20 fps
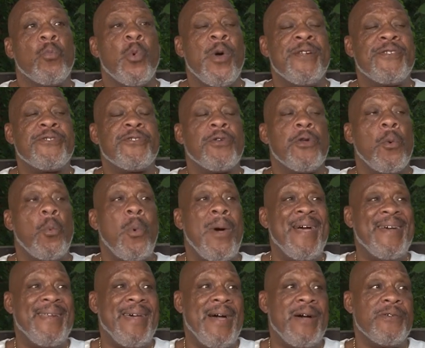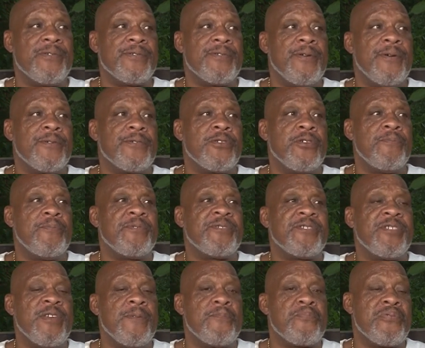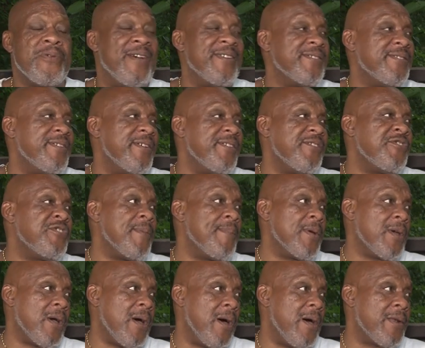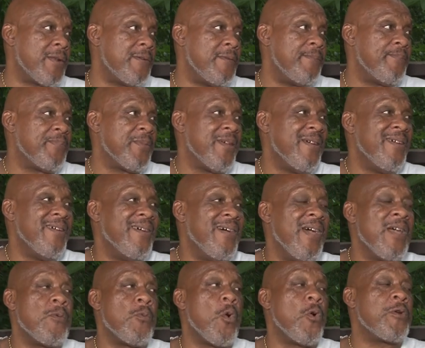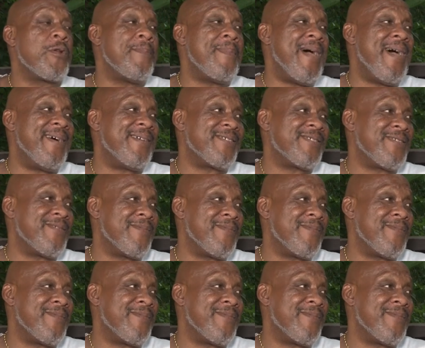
went to the White House to see President Jimmy Carter. He wore the mask.